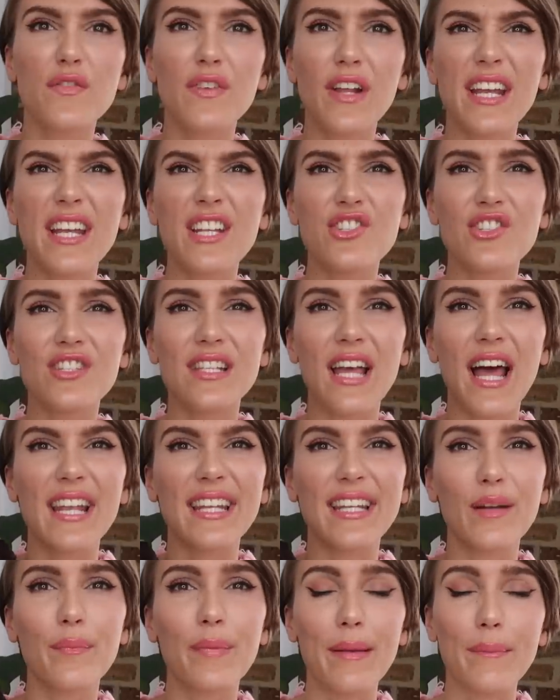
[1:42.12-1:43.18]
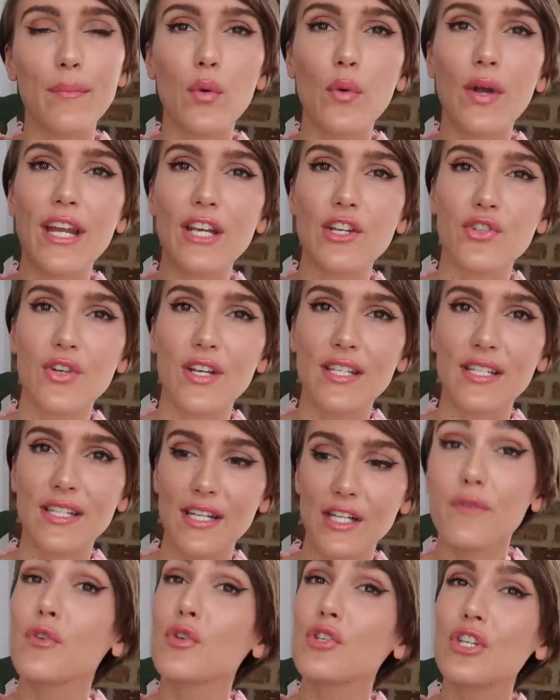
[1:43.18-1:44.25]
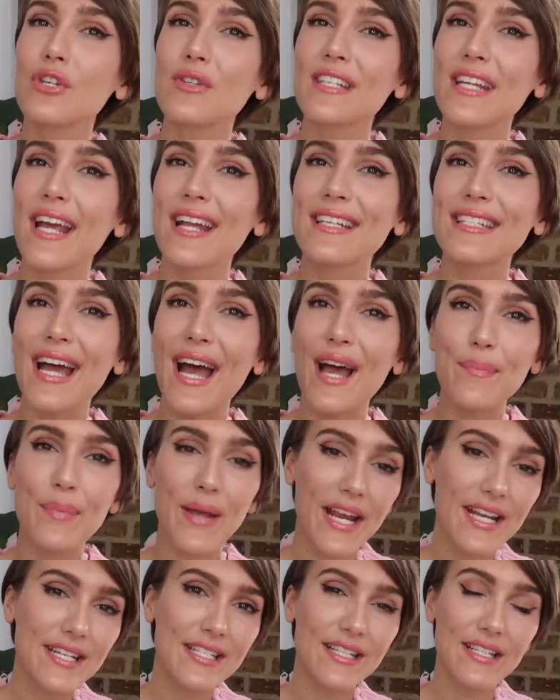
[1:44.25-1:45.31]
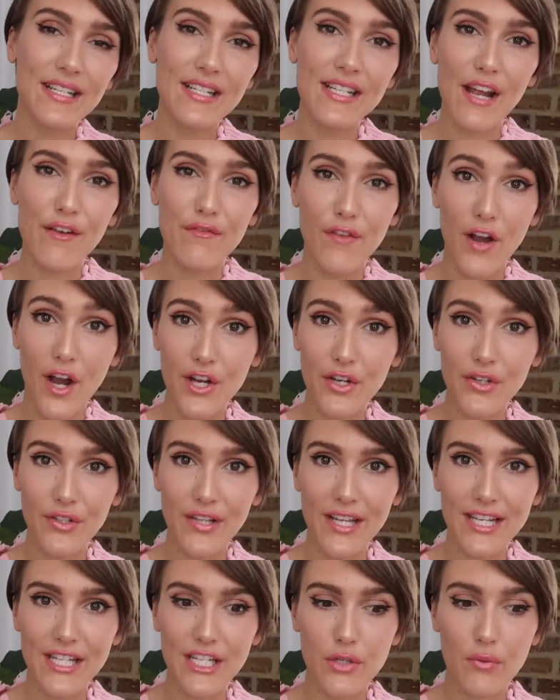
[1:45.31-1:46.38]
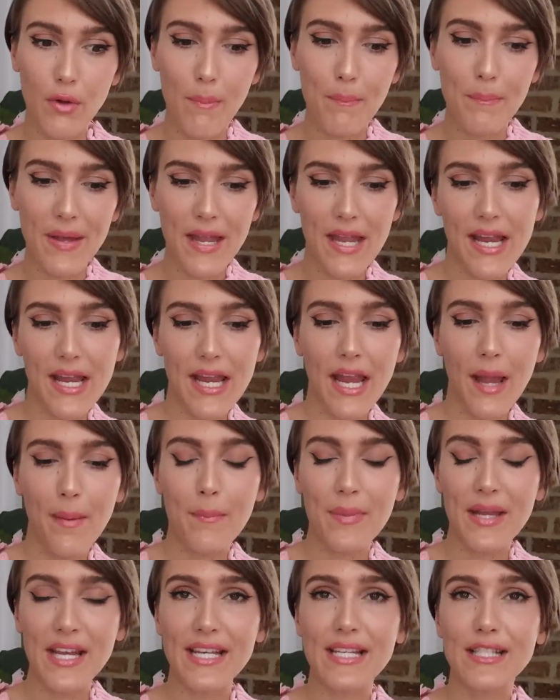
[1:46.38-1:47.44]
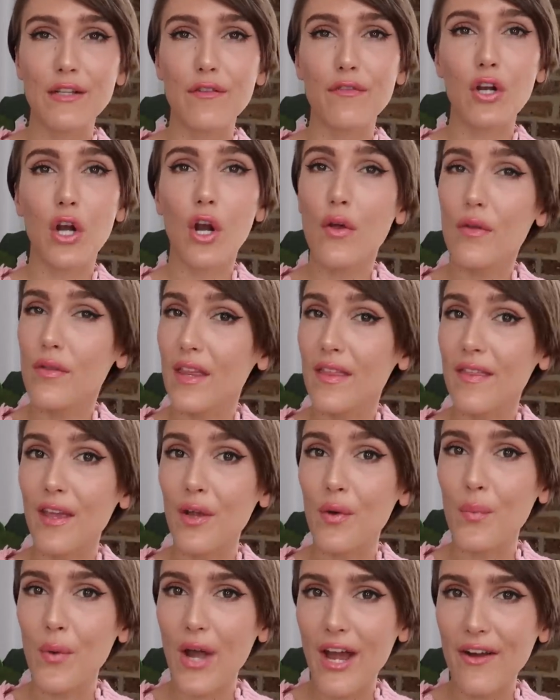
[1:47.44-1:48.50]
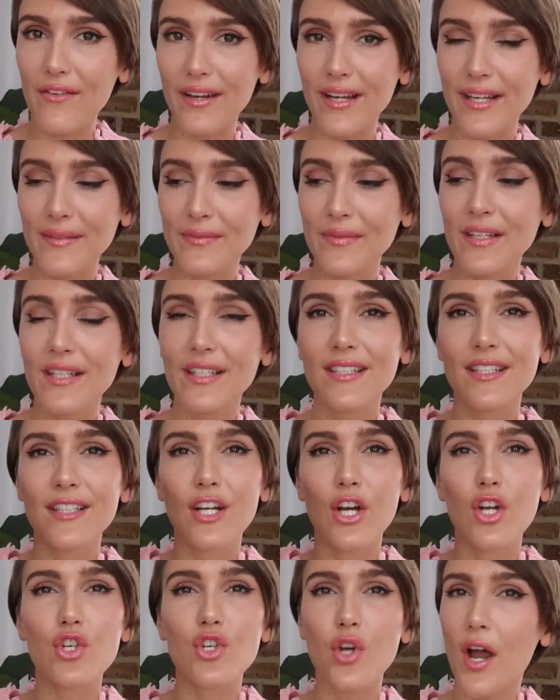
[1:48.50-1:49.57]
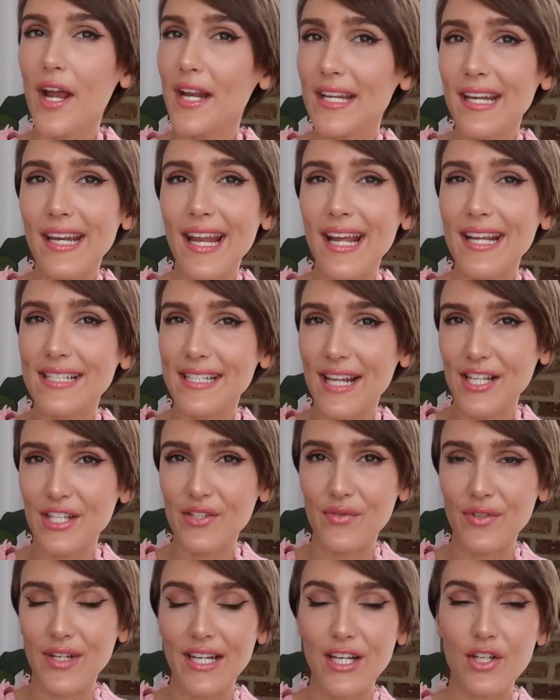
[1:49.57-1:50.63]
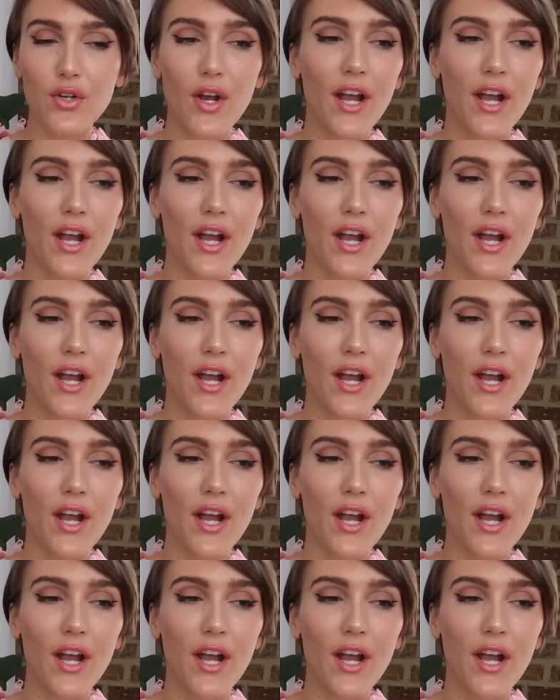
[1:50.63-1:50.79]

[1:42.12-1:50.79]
just feel like it's just that little bit more interesting. So if you're too scared to add patent and vinyl into a big piece of clothing that you're wearing, try it in an accessory.